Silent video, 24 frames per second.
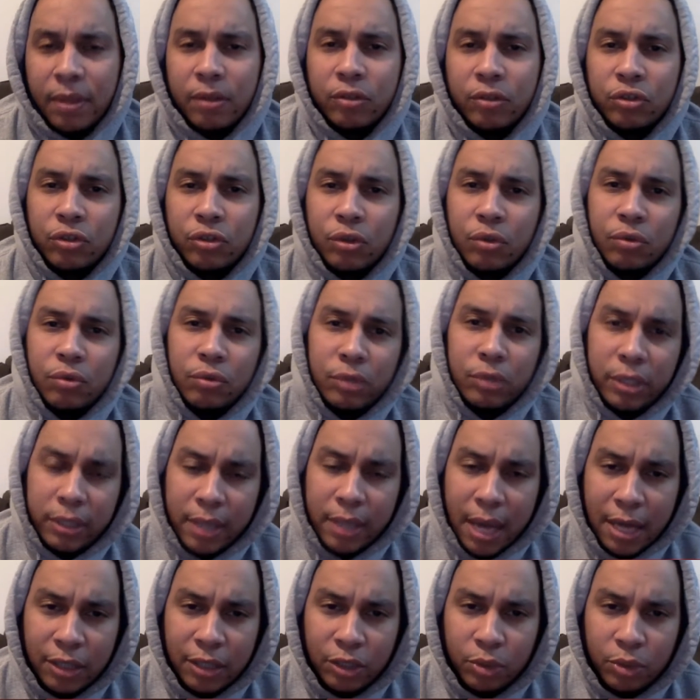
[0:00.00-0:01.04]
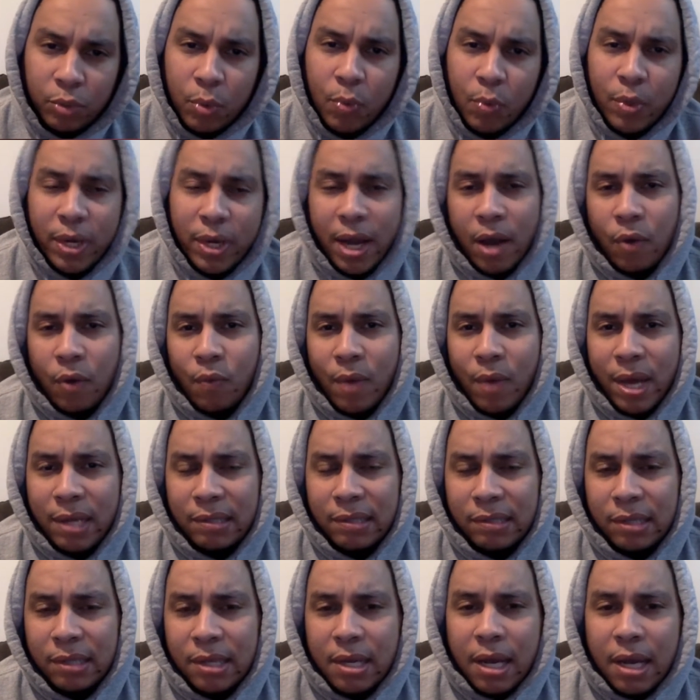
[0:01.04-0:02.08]
So the Dodgers will win out
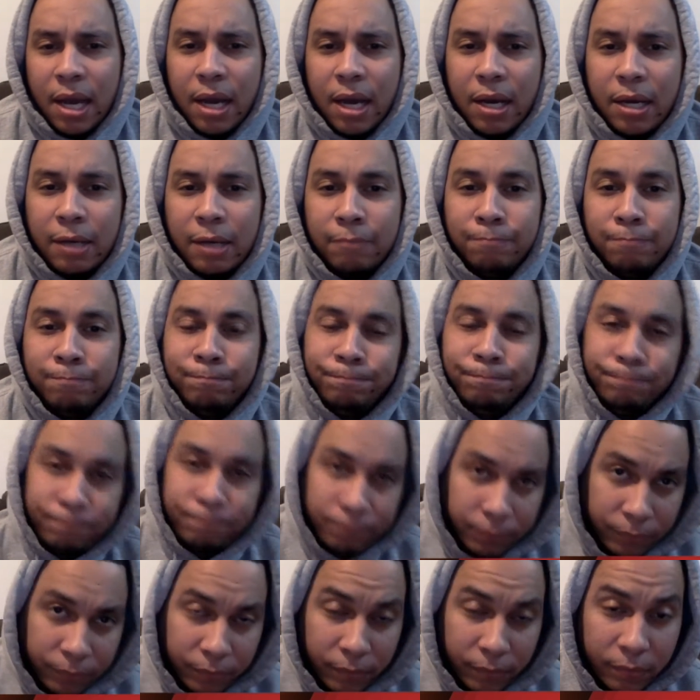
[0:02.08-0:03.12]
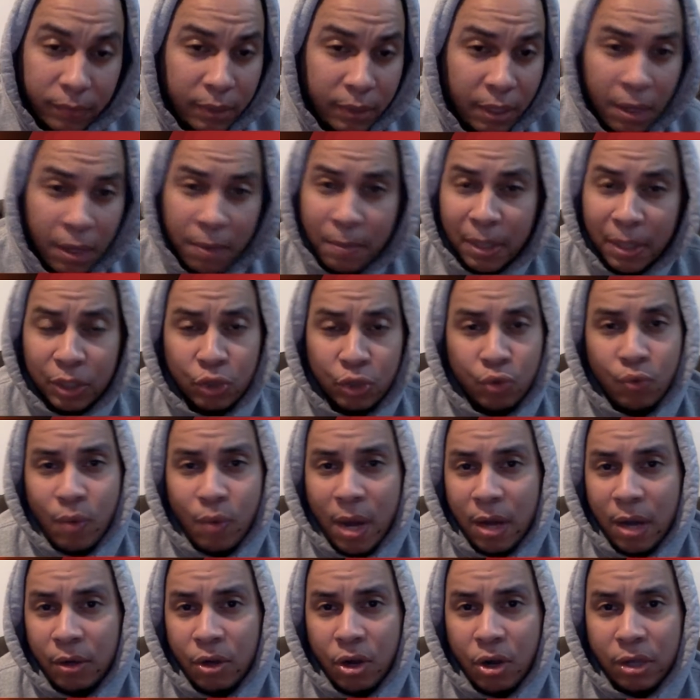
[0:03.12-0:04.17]
west. Um, my two
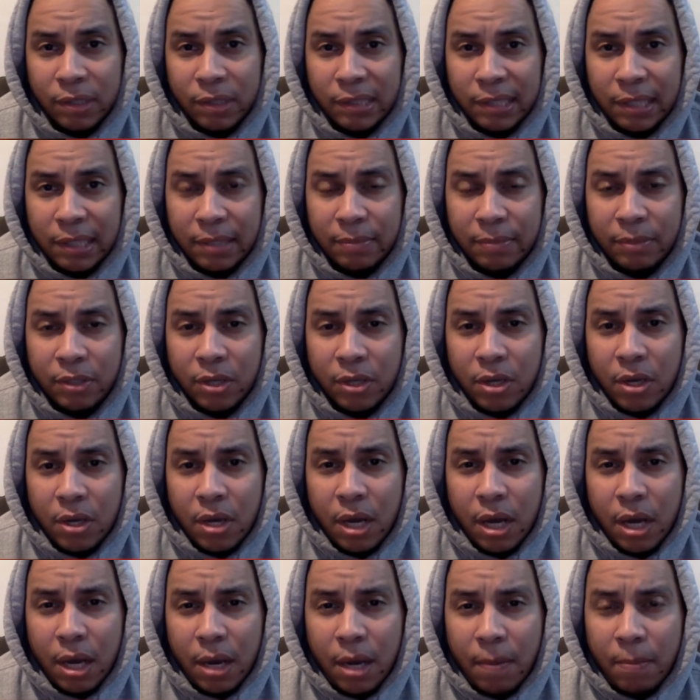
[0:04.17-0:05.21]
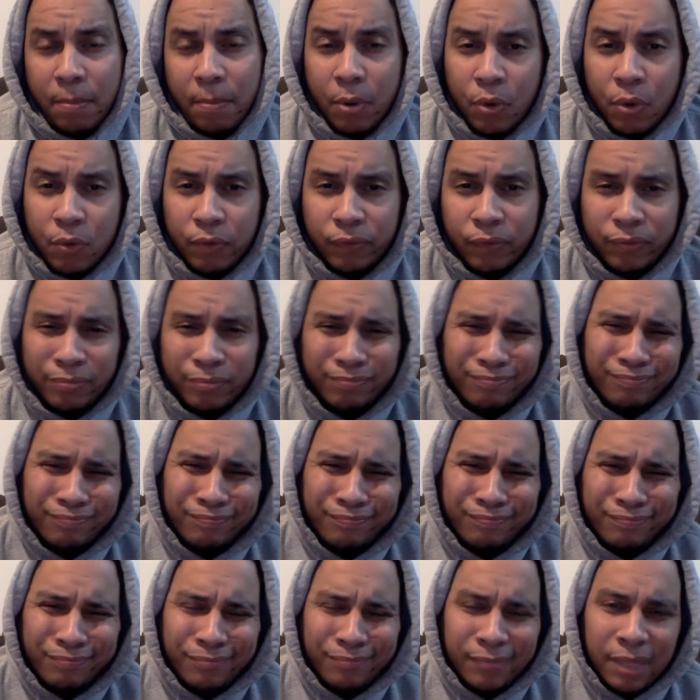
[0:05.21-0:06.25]
wild card teams, uh, both
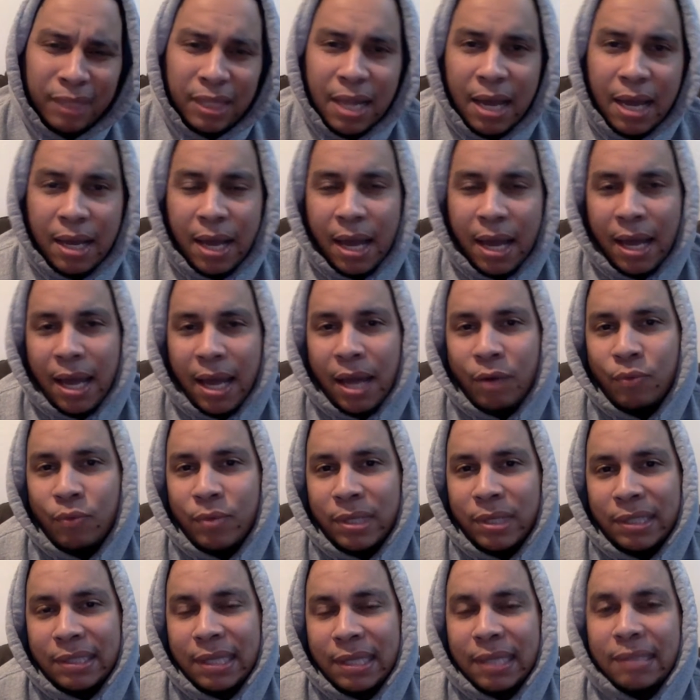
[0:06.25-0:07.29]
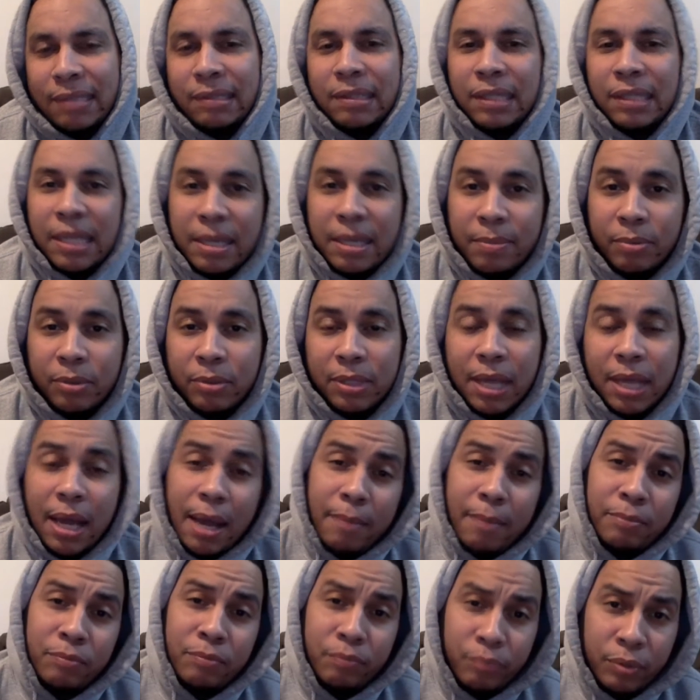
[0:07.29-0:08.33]
not I don't want to say sleepers.
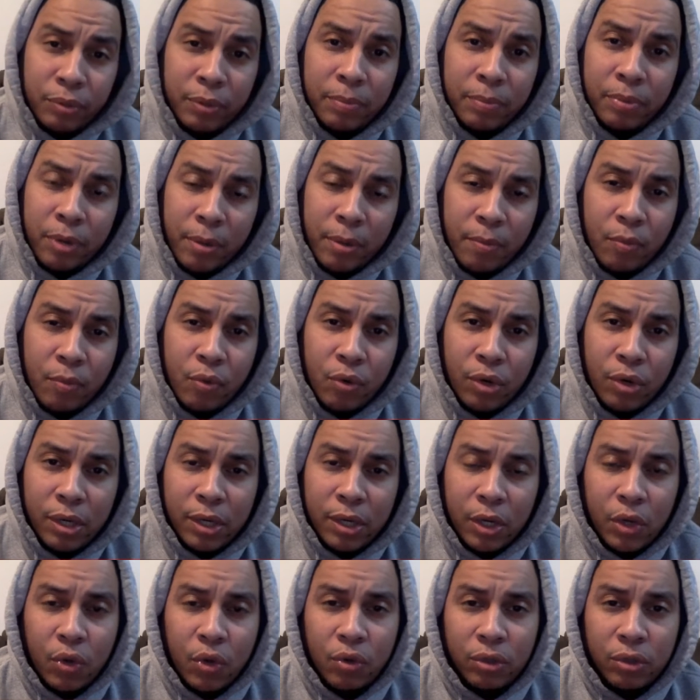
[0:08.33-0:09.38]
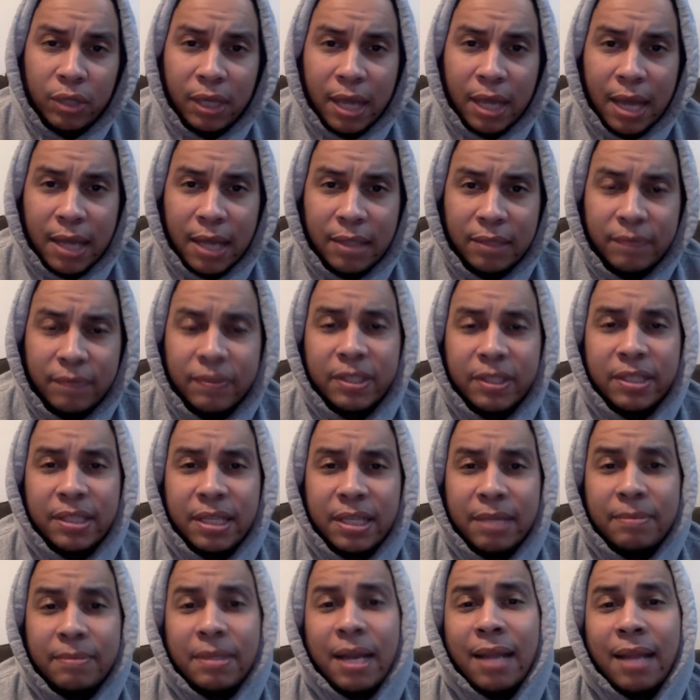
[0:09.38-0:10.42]
I'm going to put it more along the lines of just
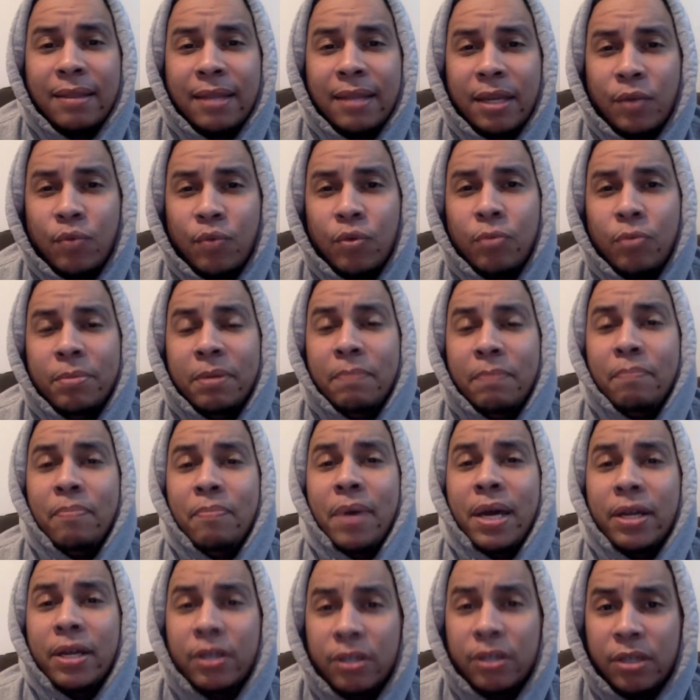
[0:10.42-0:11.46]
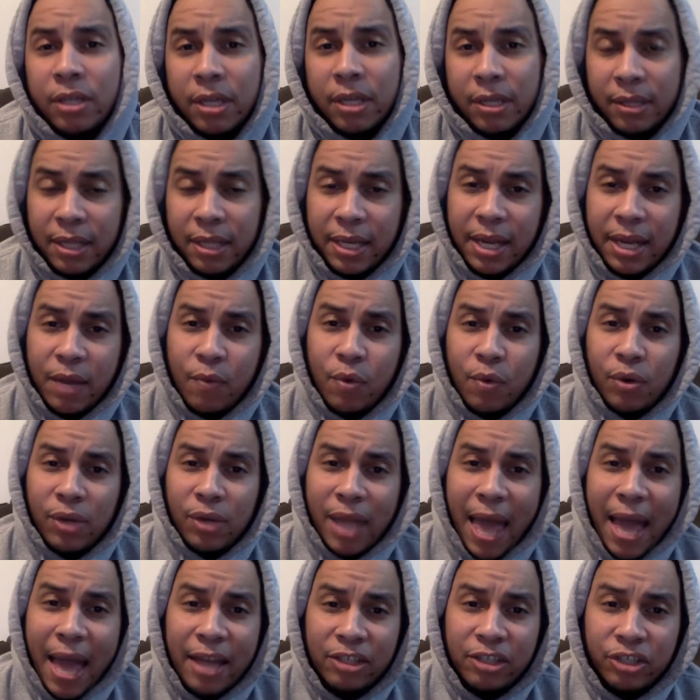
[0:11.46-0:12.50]
teams that I think will be better than they were
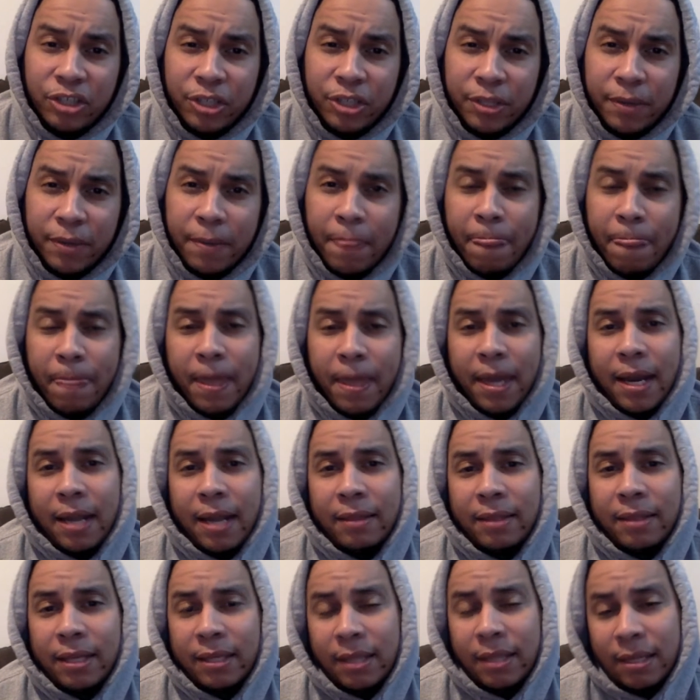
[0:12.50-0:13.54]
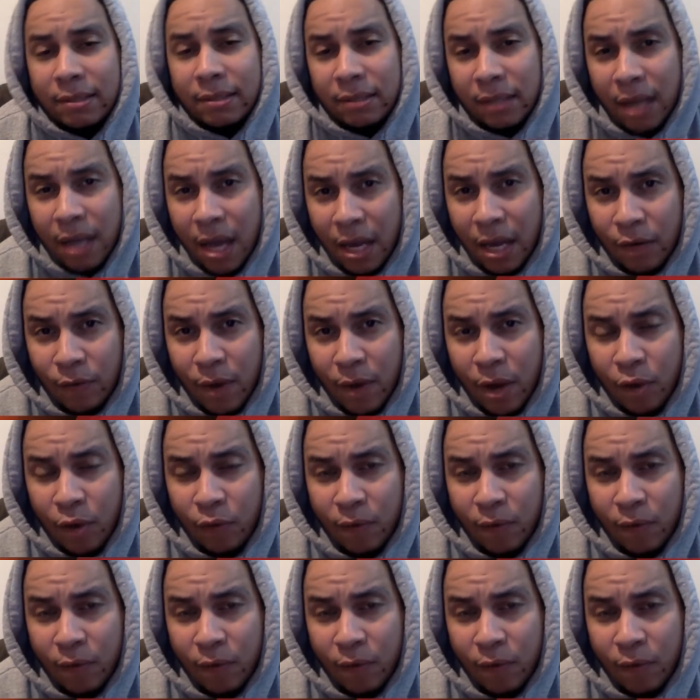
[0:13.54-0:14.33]
last year. And I think that's the Colorado